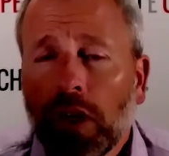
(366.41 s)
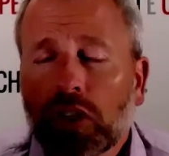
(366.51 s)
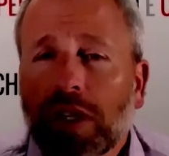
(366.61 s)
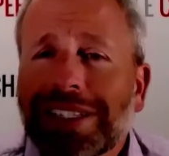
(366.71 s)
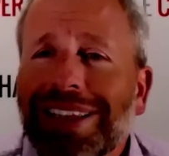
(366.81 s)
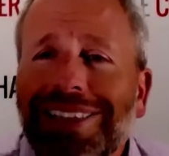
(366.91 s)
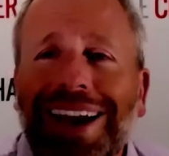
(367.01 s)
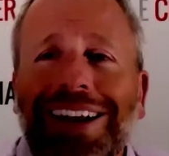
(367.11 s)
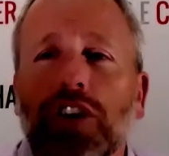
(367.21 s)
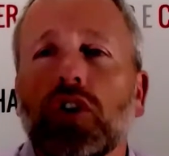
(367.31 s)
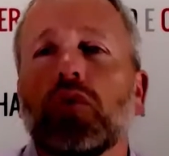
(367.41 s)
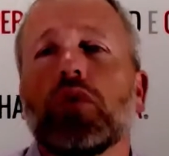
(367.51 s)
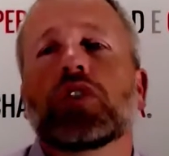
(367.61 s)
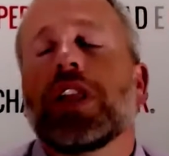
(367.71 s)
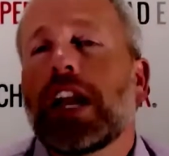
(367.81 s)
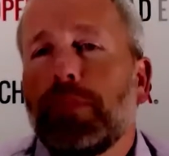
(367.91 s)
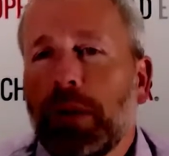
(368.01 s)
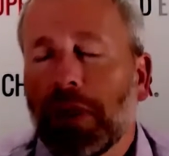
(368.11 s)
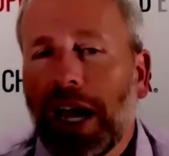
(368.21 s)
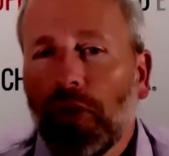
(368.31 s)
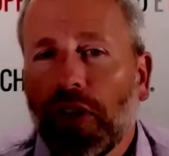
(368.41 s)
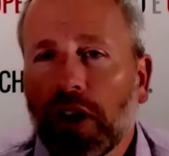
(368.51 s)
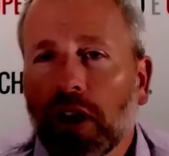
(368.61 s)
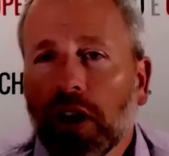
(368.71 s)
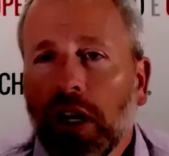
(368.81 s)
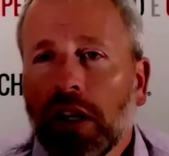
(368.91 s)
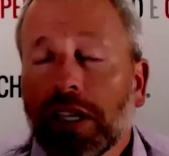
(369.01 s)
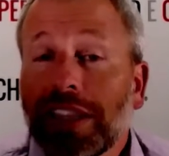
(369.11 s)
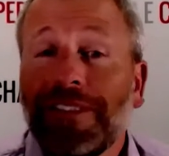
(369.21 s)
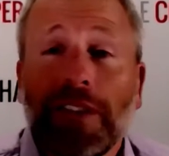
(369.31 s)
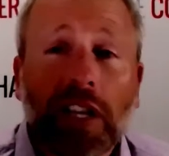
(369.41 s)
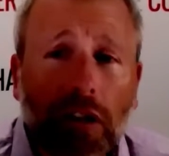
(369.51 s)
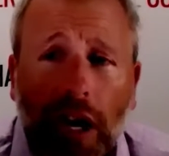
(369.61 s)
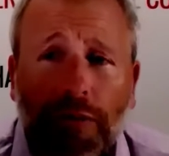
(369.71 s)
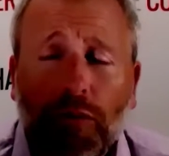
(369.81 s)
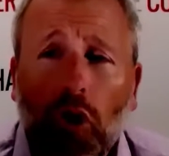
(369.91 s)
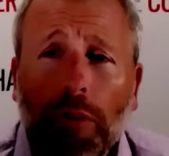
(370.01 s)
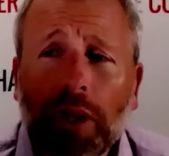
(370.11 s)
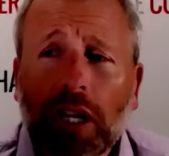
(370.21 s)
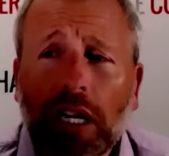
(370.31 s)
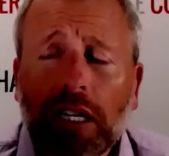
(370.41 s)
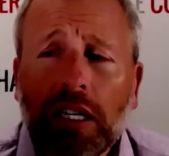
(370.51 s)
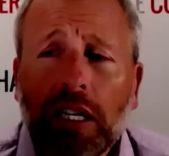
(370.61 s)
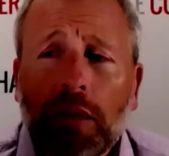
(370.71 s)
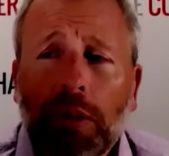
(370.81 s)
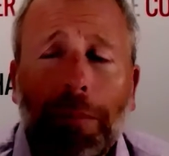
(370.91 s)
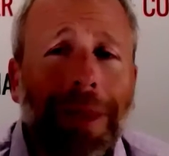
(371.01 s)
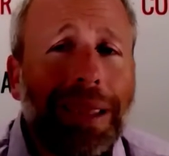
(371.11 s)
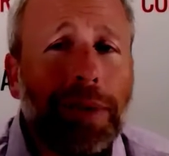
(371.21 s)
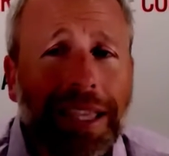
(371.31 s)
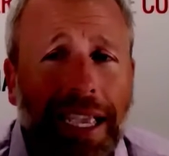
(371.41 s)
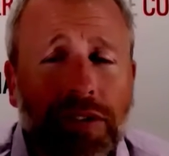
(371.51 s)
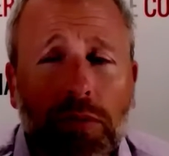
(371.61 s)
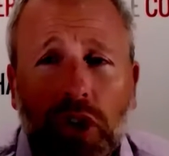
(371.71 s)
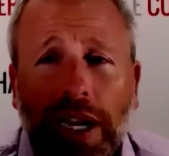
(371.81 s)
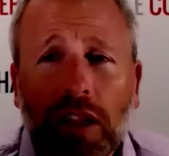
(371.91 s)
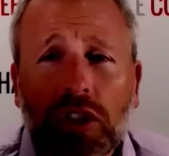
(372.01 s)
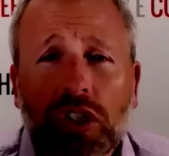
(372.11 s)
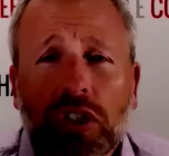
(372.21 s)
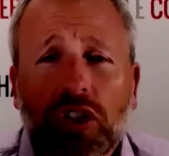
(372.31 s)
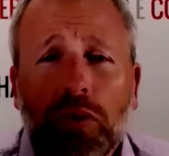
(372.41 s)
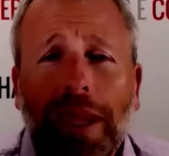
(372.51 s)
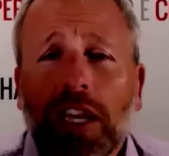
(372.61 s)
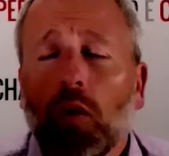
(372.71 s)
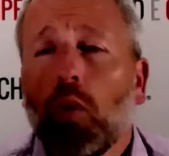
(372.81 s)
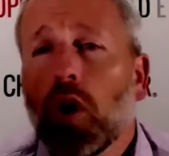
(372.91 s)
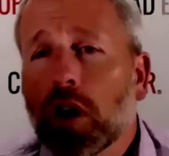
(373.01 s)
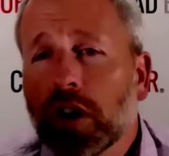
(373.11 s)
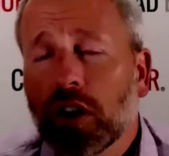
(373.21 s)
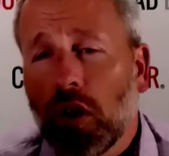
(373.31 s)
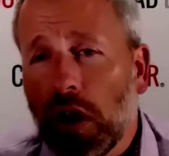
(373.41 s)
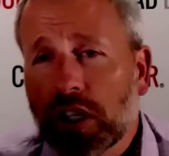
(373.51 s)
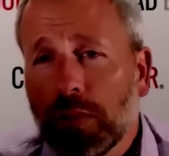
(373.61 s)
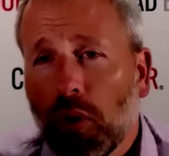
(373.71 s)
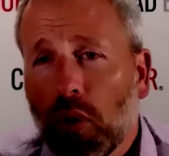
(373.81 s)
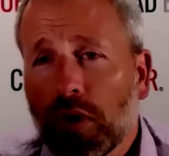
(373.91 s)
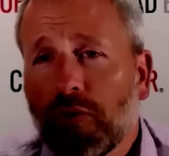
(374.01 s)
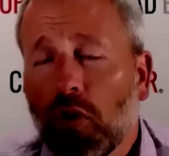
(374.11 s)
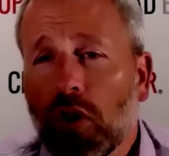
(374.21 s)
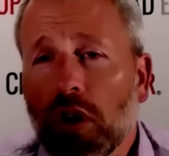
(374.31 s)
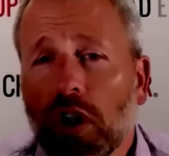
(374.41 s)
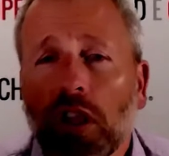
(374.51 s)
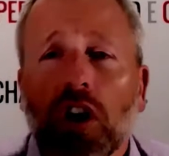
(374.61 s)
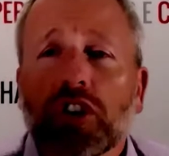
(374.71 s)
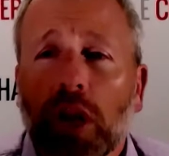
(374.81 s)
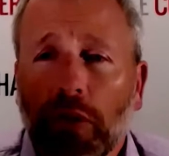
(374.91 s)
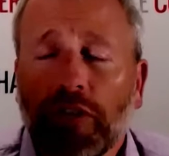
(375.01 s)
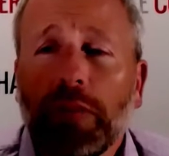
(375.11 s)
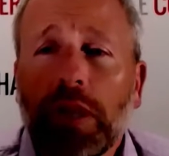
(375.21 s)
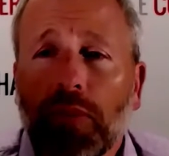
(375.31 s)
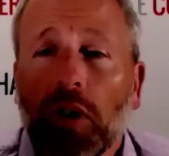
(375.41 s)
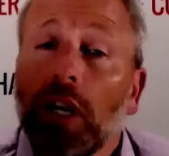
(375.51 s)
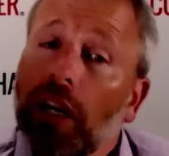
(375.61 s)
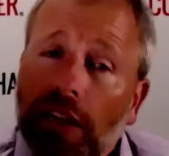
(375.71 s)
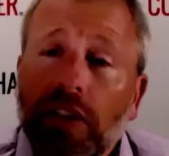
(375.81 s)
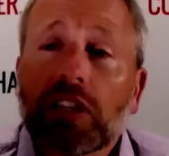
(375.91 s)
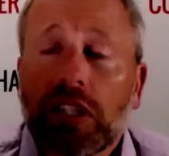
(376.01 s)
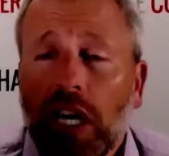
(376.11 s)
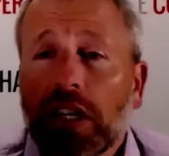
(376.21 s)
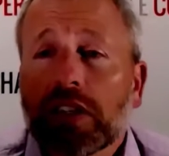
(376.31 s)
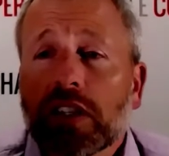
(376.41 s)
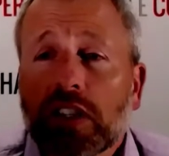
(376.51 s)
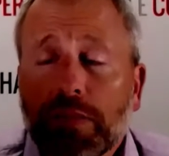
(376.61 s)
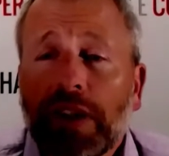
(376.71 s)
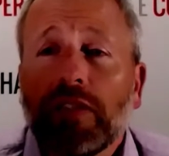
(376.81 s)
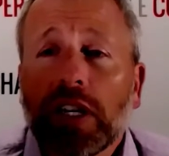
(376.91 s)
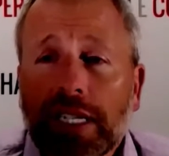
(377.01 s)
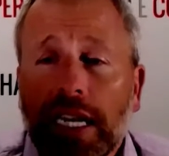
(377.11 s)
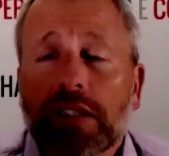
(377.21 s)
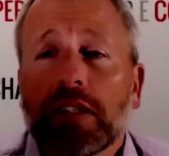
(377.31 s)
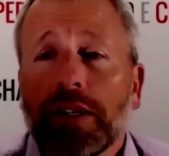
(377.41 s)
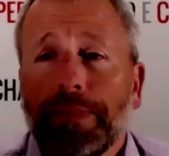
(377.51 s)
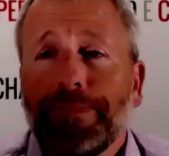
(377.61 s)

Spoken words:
So I see a lot of gurus, a lot of people out there that they figure out a formula, but maybe they have some challenge to make it work across the board for a large number of people. And this does. This has been very tested.